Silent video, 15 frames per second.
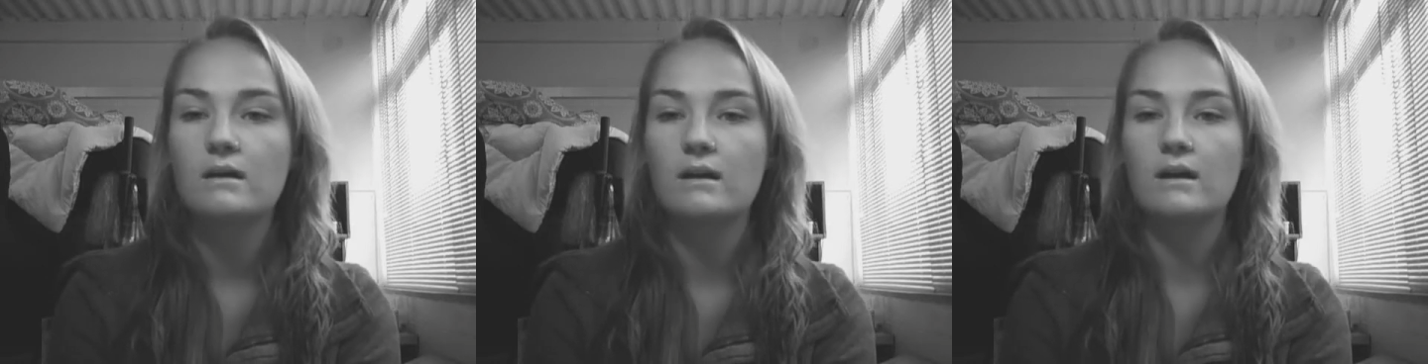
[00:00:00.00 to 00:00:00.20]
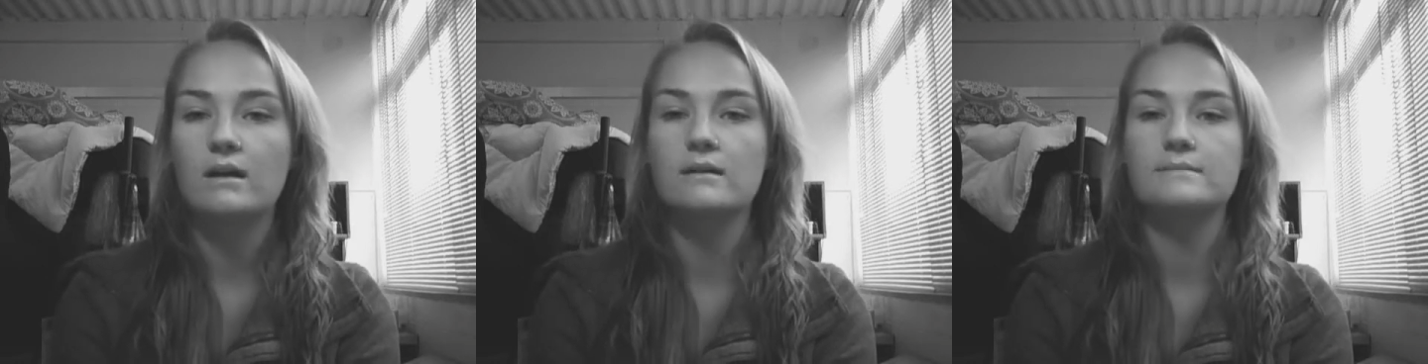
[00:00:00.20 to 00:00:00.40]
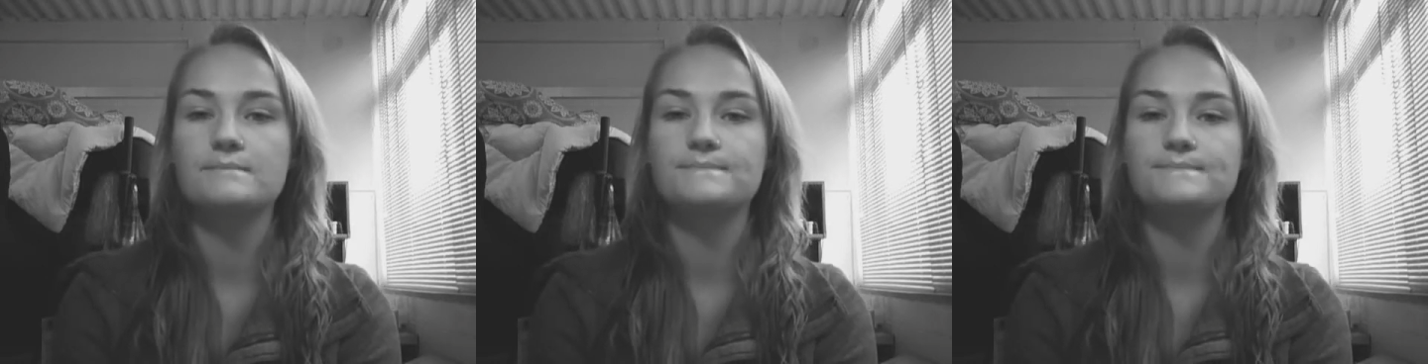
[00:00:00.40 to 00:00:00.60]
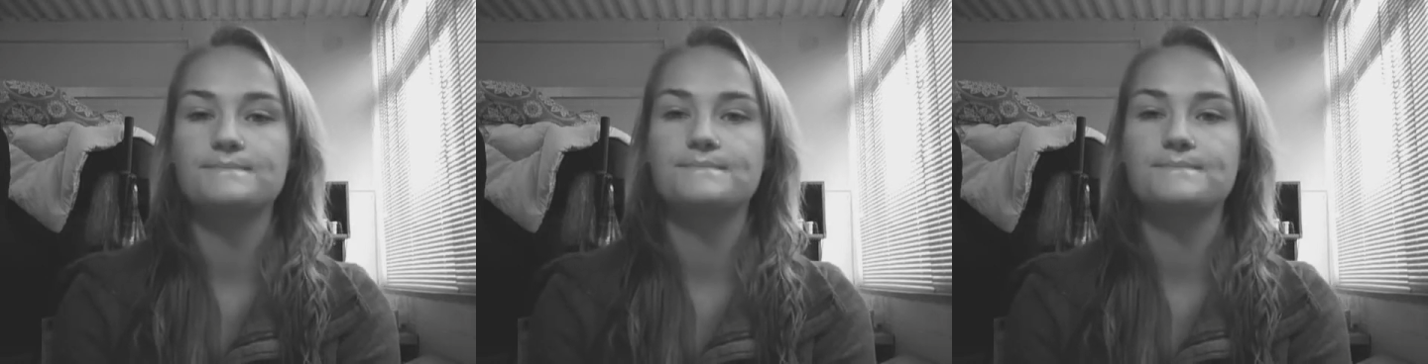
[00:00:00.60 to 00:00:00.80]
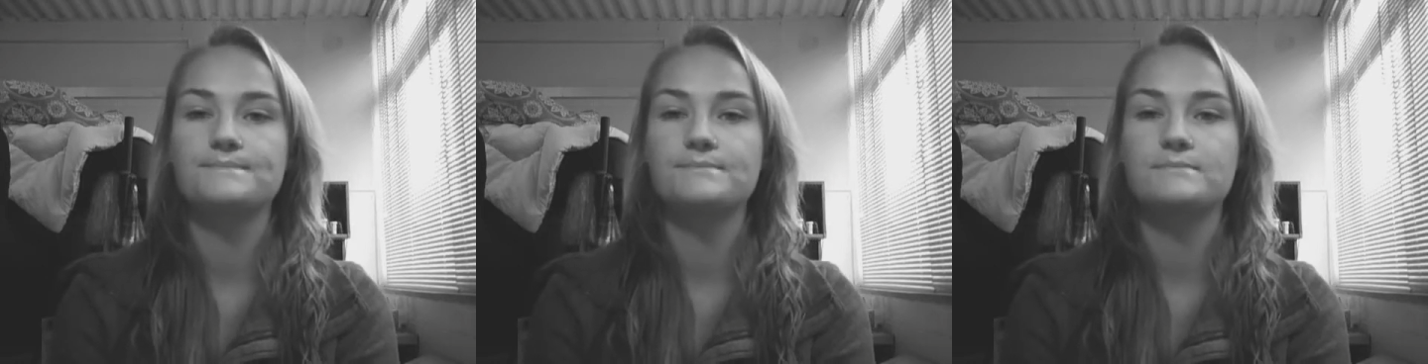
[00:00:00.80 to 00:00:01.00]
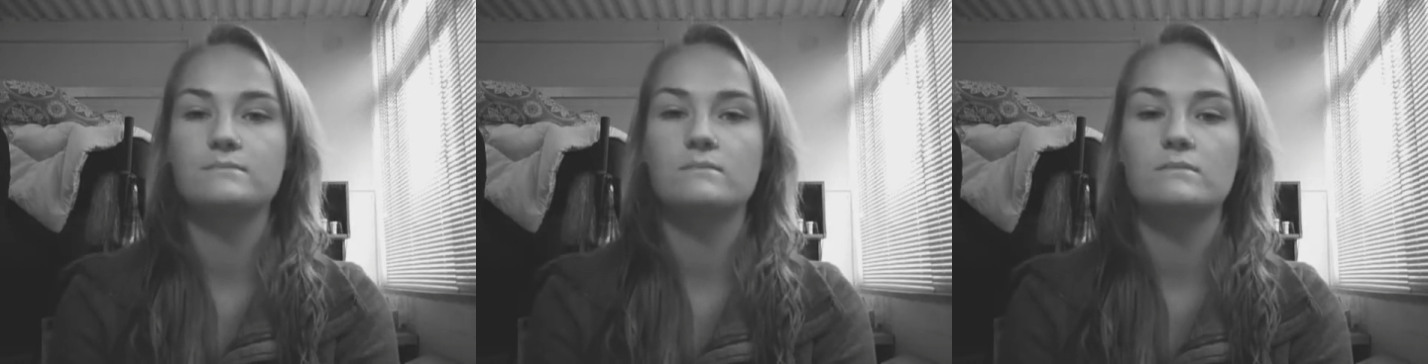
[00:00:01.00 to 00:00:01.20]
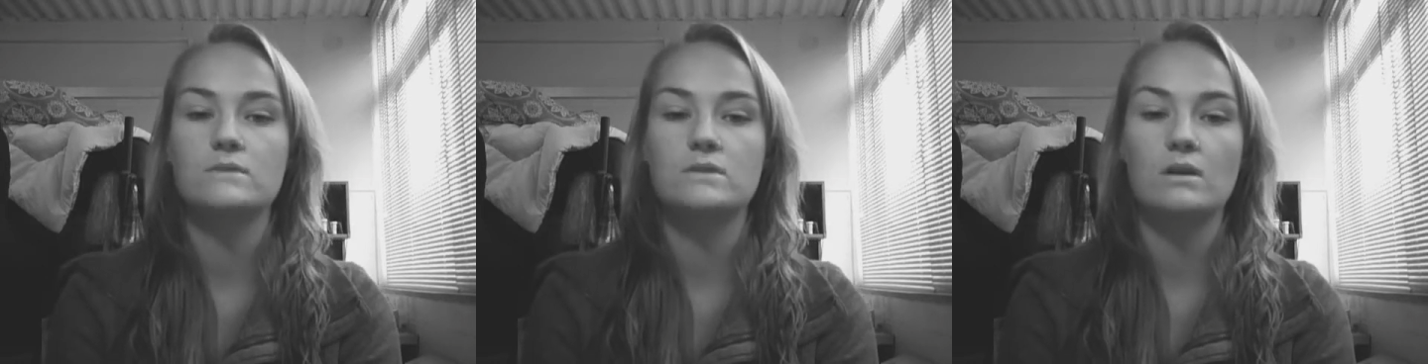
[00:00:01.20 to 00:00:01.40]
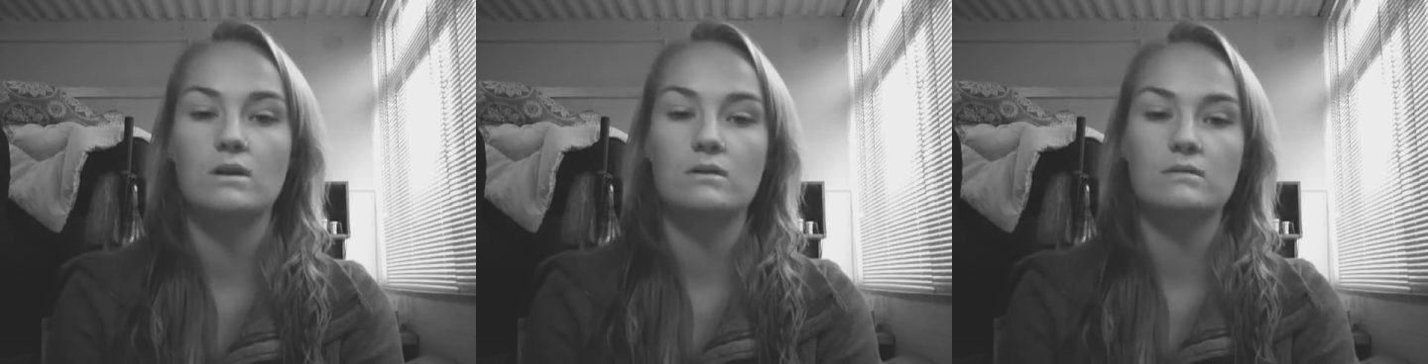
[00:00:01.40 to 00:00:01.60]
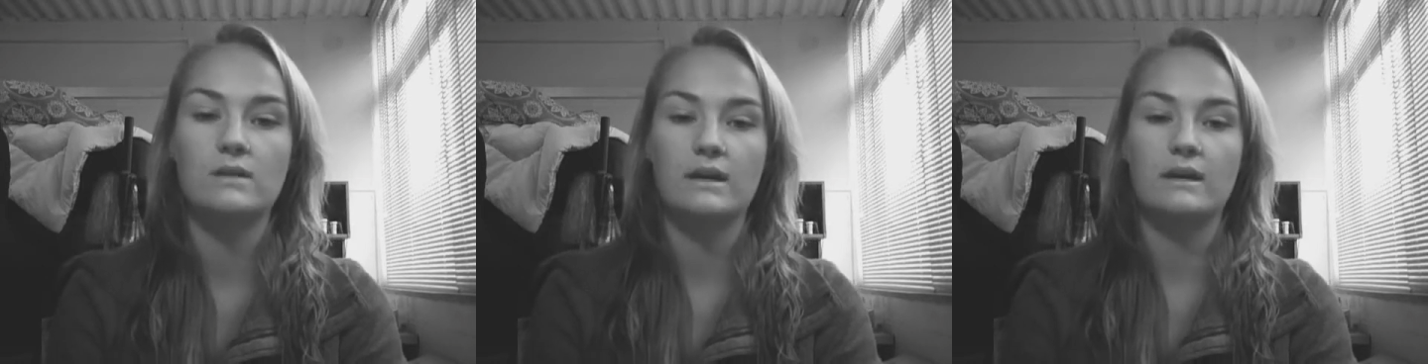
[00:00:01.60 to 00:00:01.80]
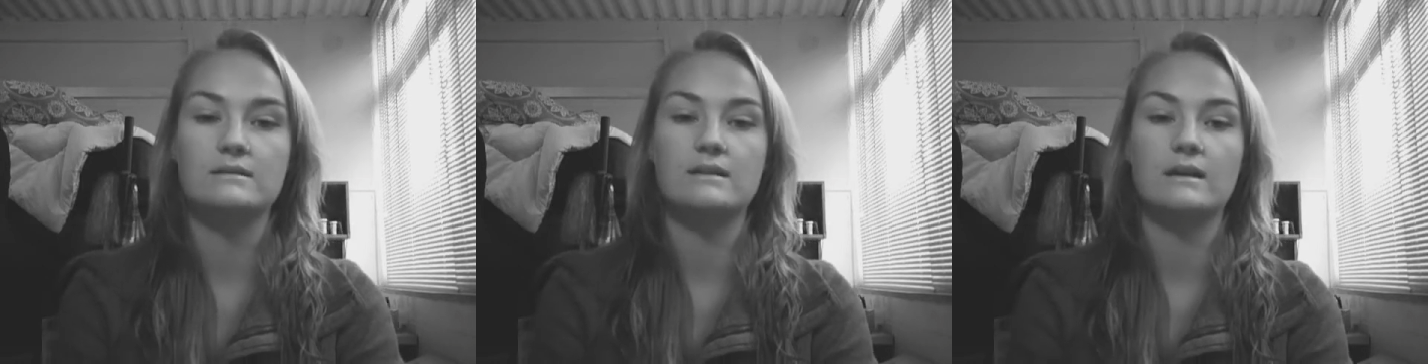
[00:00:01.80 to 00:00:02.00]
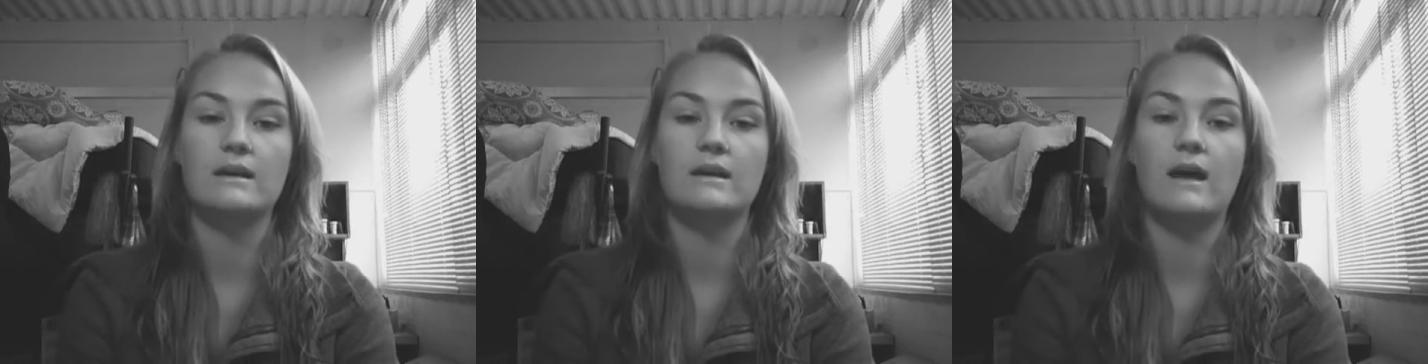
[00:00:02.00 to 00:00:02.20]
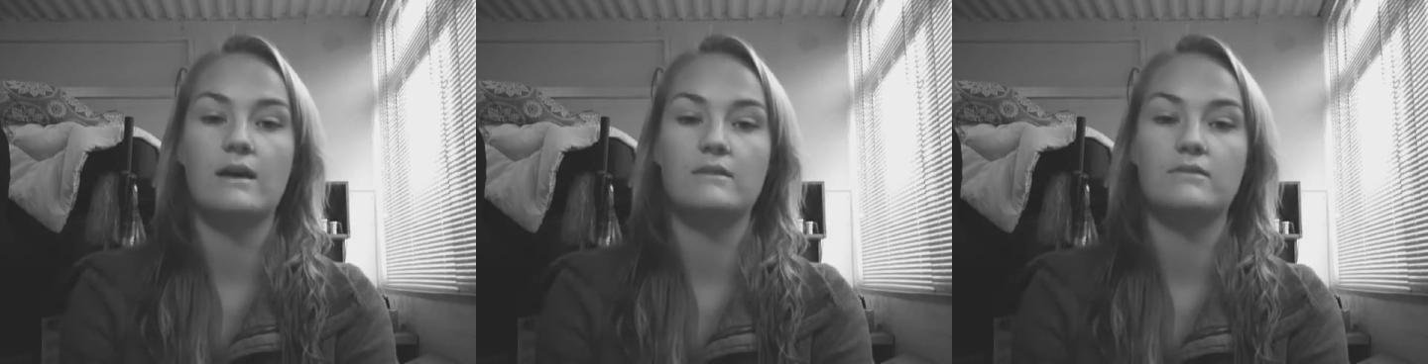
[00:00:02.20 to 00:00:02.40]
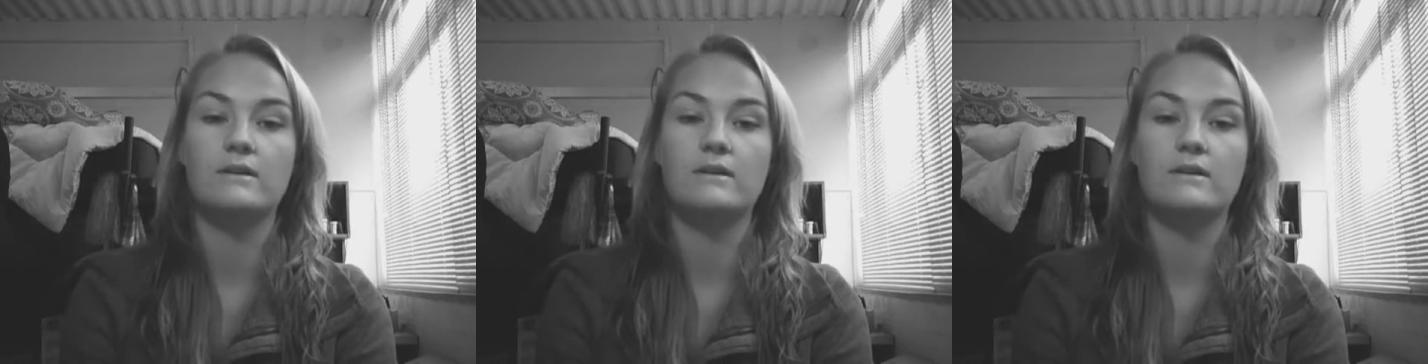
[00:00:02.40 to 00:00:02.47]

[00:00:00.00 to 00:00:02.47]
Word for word: Um, so, like I said, I